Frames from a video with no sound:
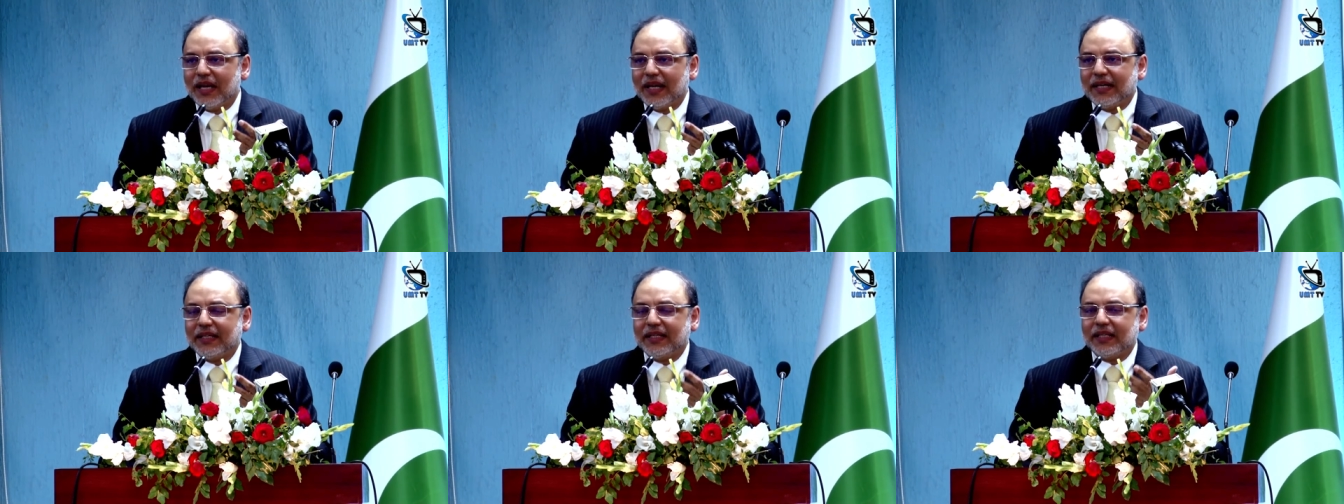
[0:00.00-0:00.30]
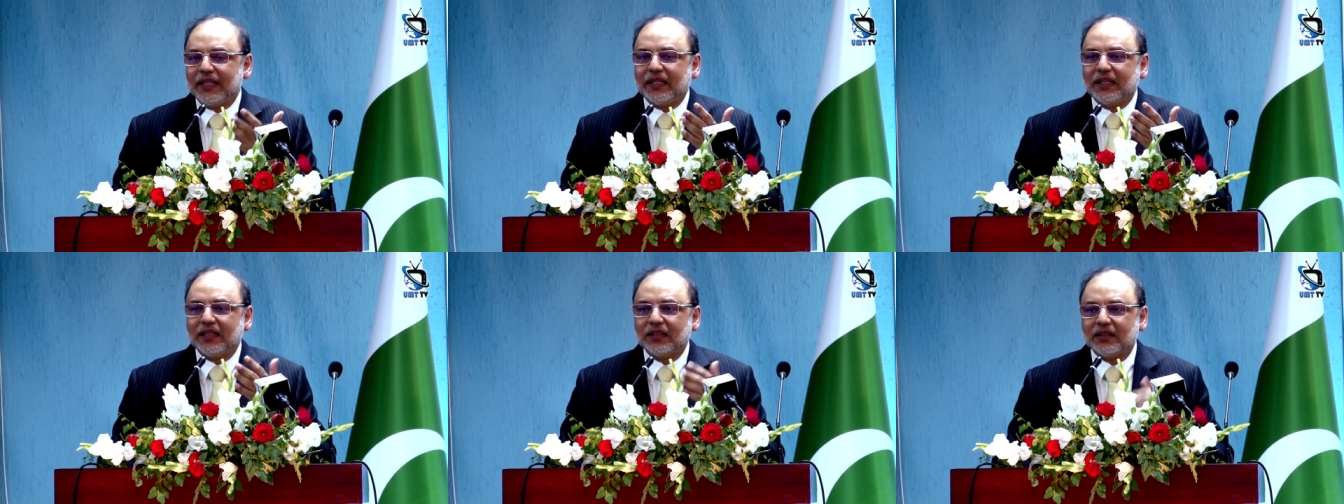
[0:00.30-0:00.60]

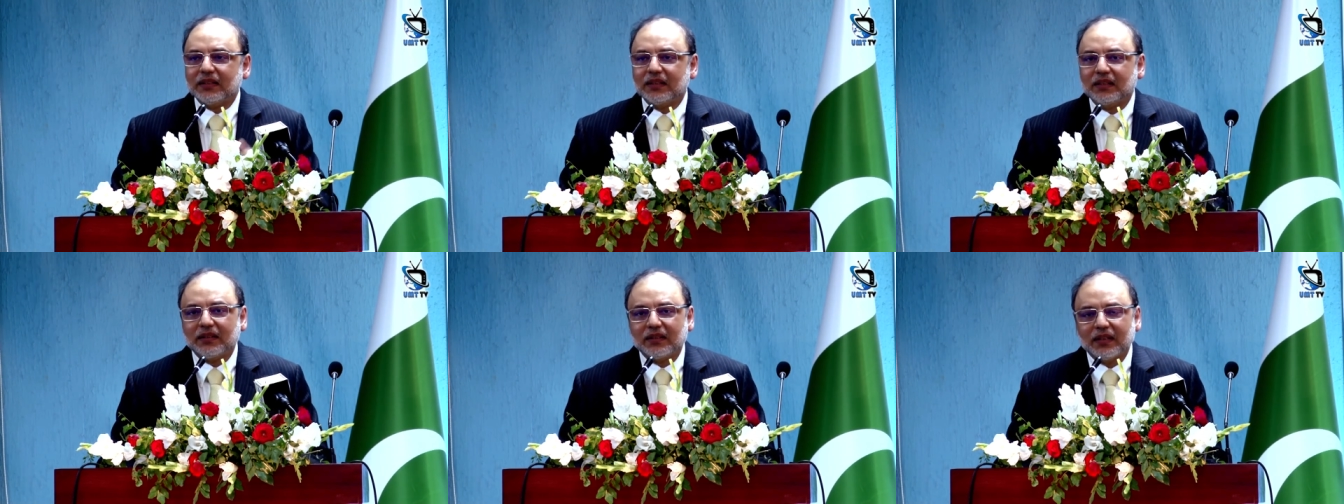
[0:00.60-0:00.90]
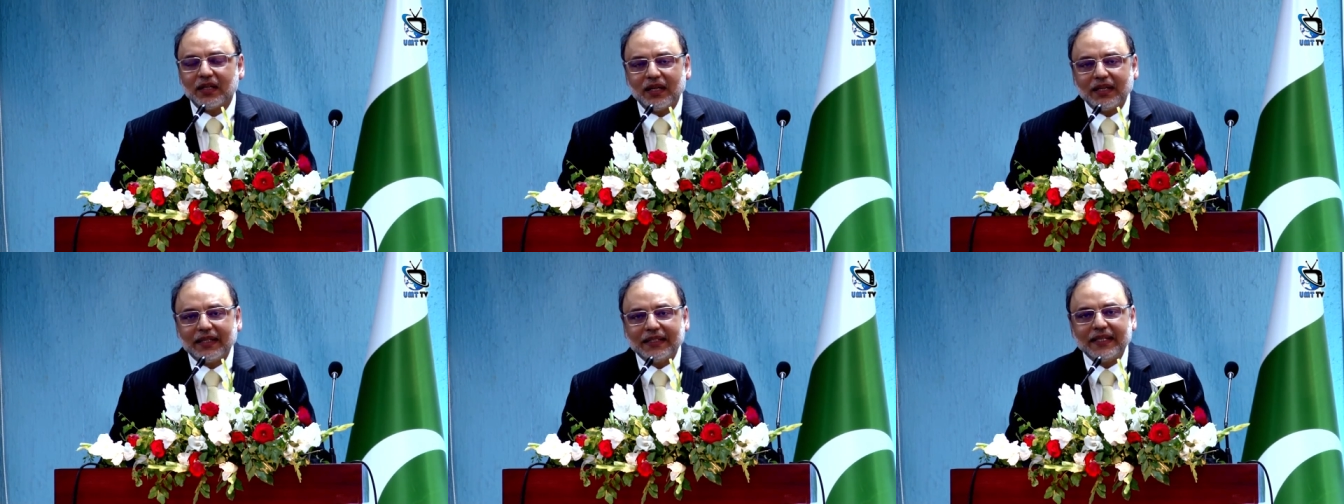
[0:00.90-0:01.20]
any other
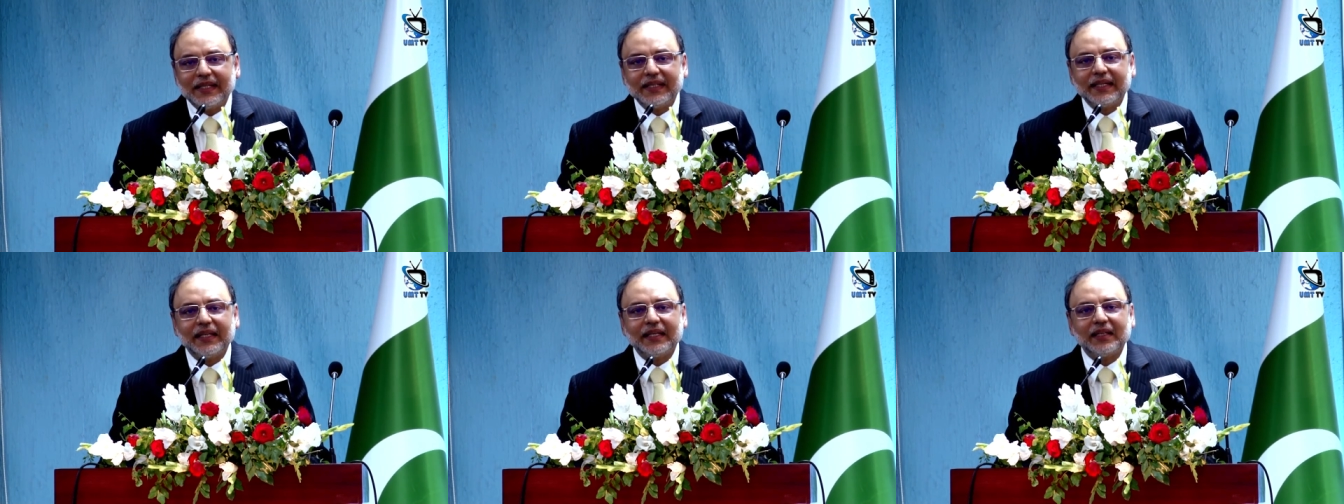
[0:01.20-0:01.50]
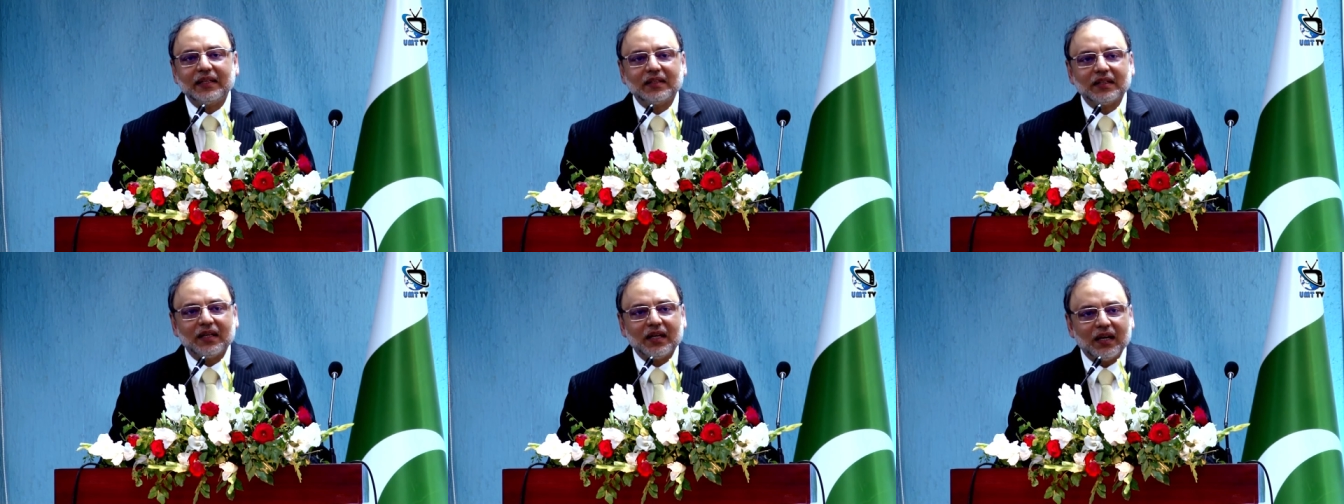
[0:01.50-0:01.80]
uh,
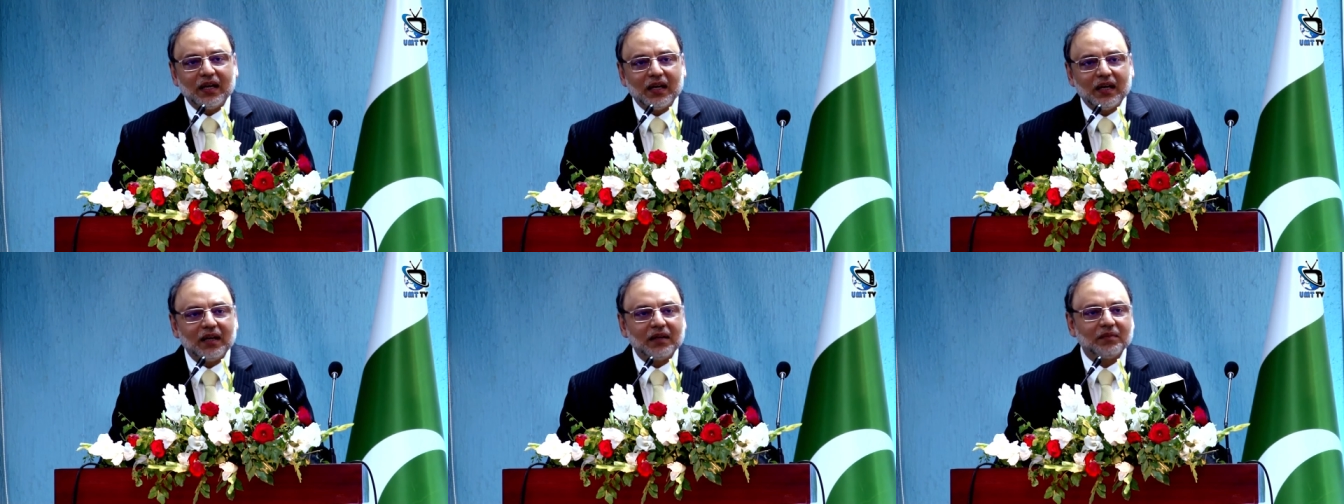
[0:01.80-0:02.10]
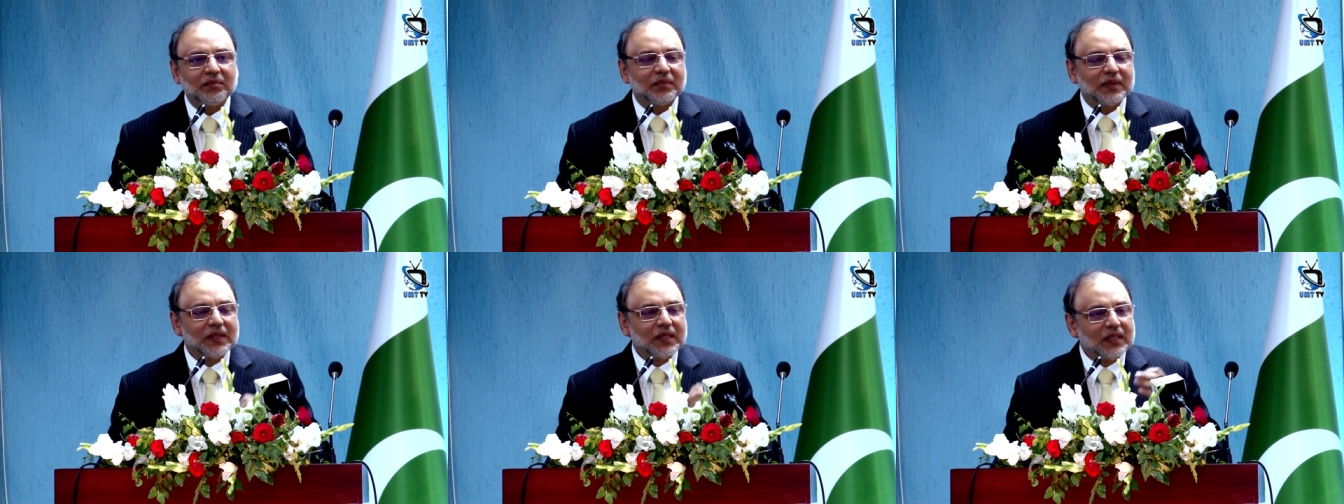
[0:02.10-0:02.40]
leading
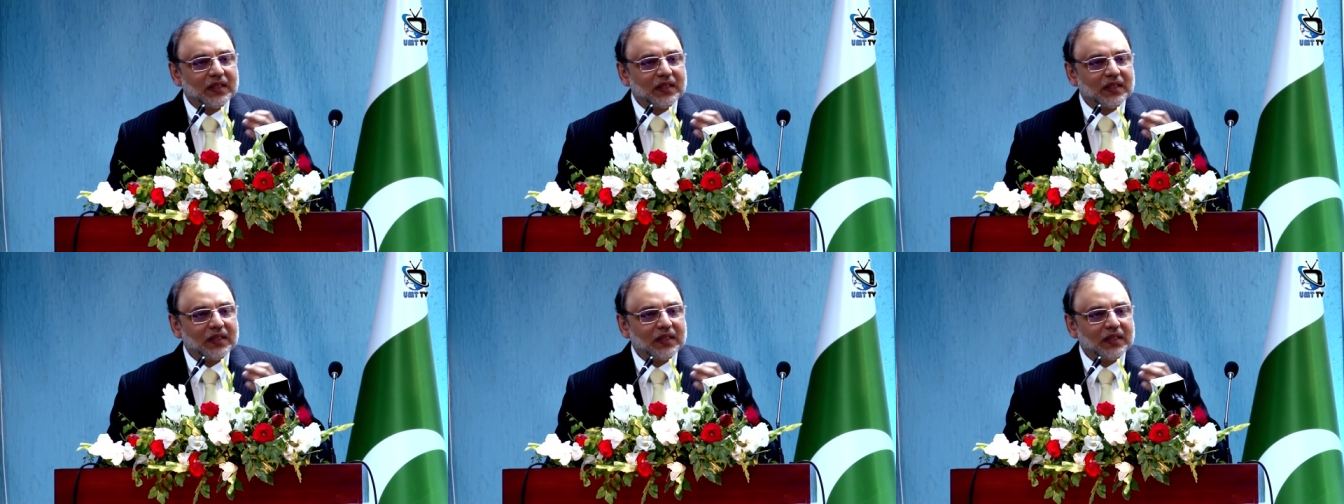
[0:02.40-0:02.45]
uh,